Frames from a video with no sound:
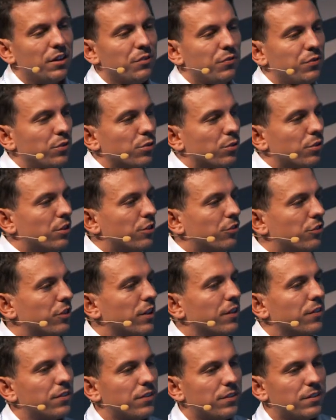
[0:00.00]
if you were
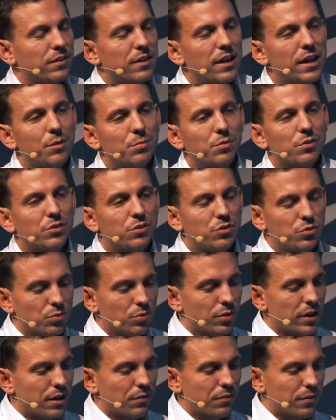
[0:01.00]
just able
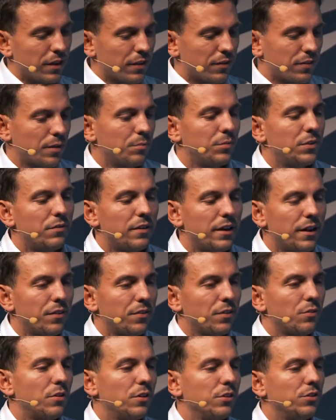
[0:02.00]
to have like some
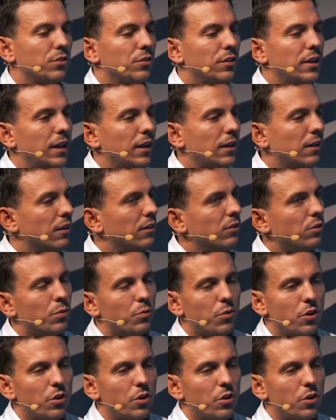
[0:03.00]
device around your neck and you're